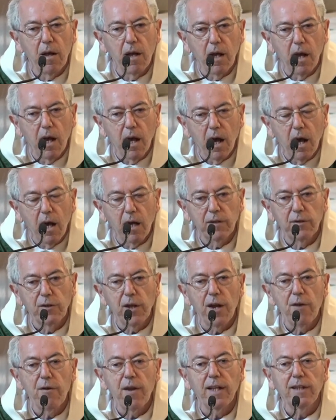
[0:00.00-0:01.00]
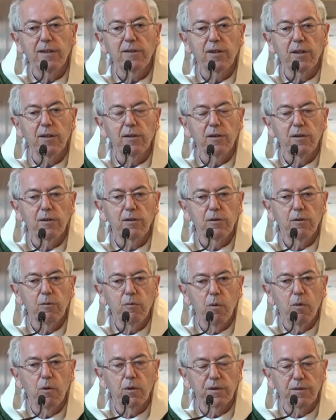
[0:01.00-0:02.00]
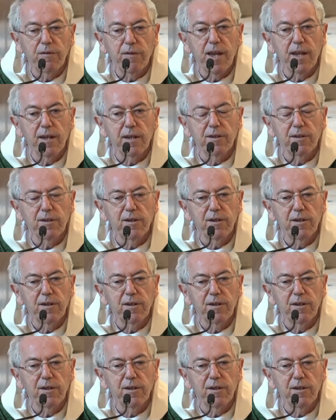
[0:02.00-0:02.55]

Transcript: are directed towards that